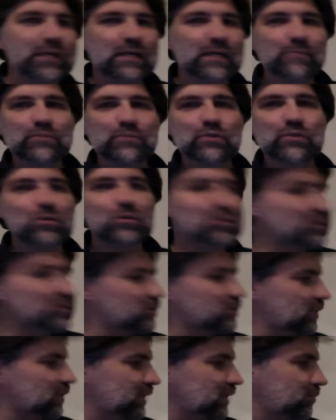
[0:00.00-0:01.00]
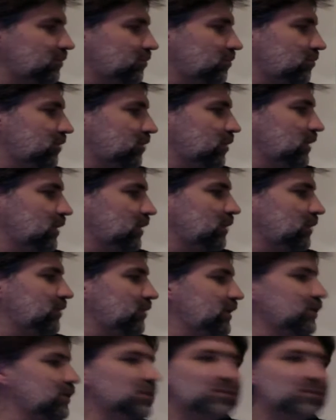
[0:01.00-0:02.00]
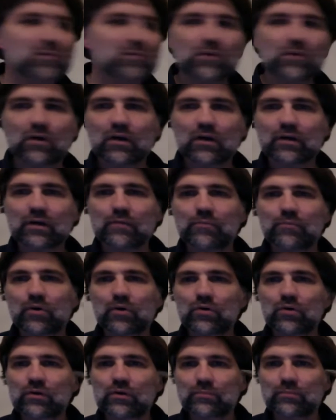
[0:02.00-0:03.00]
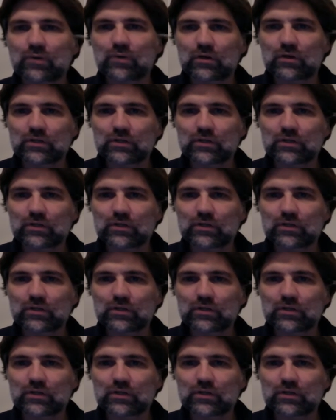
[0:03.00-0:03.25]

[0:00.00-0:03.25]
tools that might be useful are component pullers.